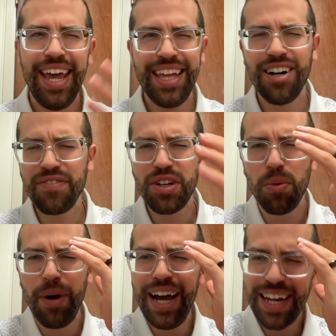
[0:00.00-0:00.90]
And I'll have to go
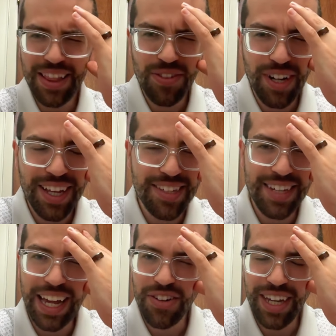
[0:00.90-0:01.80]
back and look at
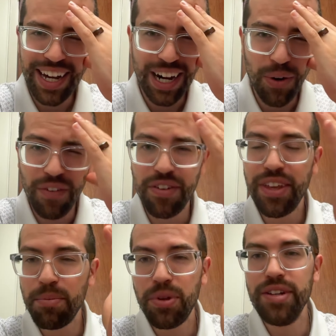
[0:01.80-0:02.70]
exactly how
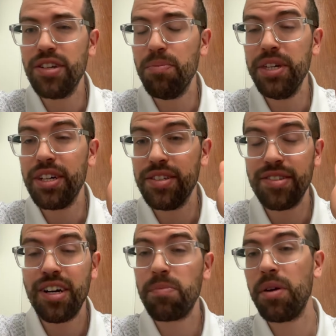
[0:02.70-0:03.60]
everything plays out, because
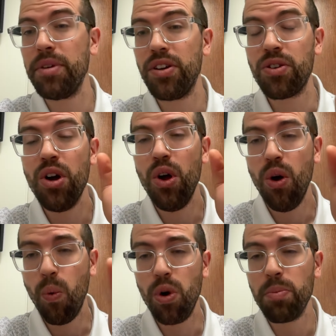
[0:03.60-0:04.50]
this upcoming year
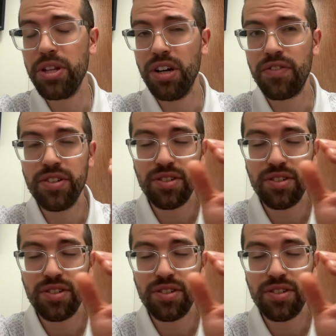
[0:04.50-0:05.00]
will be different.